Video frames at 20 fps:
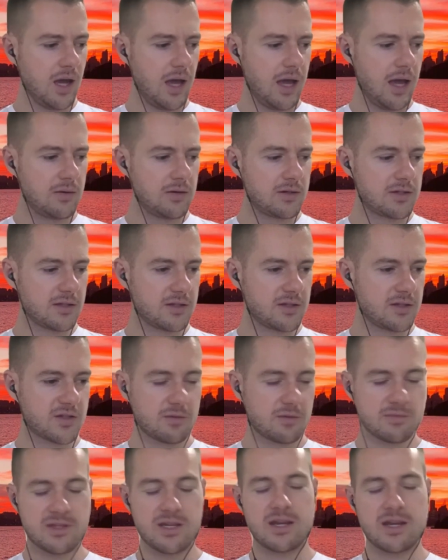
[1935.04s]
and
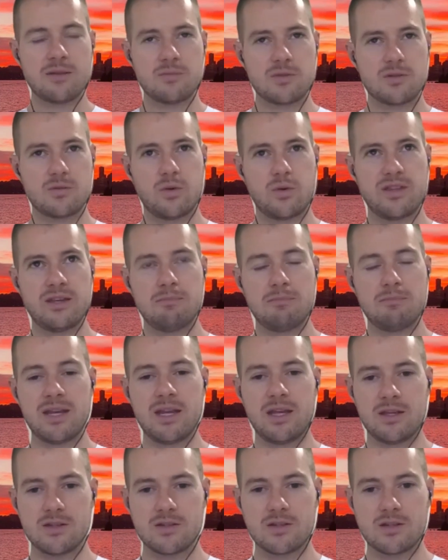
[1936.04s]
sometimes within
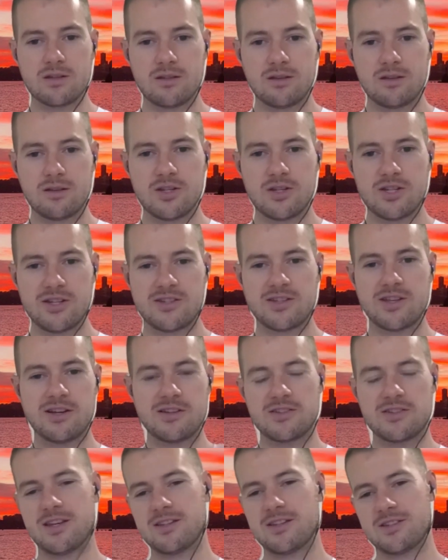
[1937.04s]
minutes, she
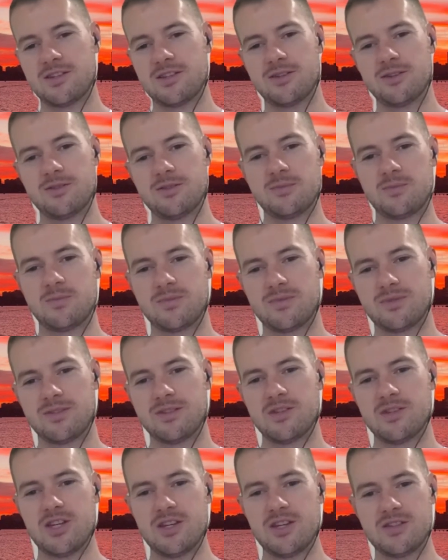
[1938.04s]
starts texting you.
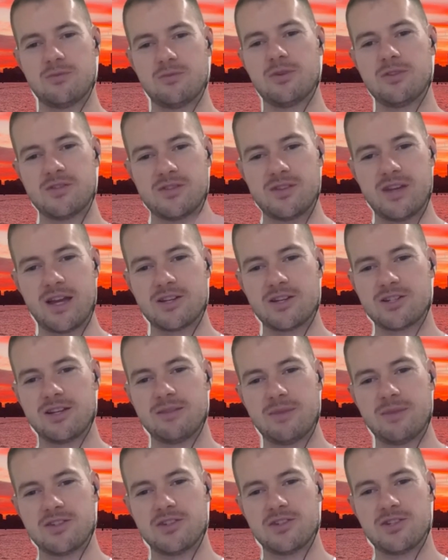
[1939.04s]
She's the one
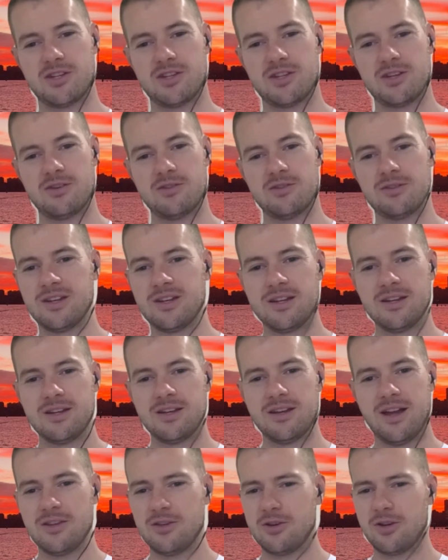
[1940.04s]
actually messaging you.
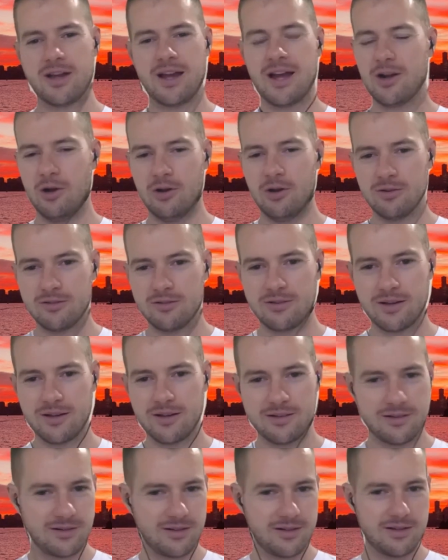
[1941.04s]
And you're like, hang on, I
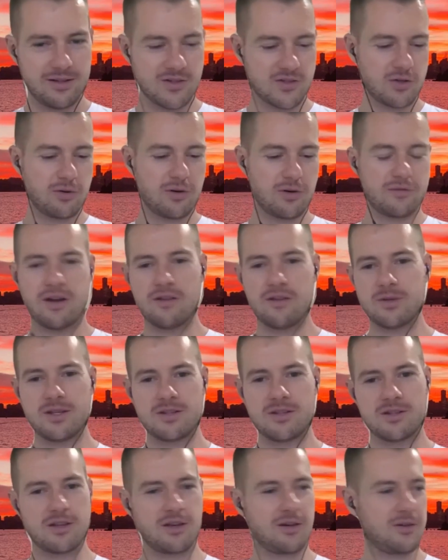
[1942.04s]
saw her five
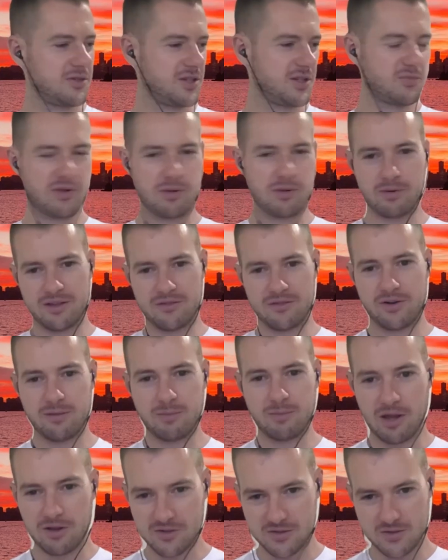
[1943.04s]
minutes ago. She's probably three
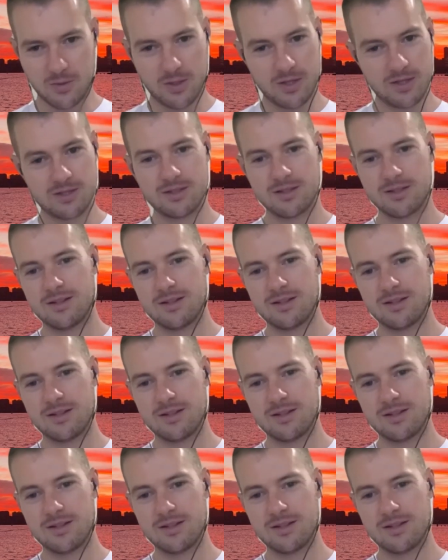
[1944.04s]
blocks away.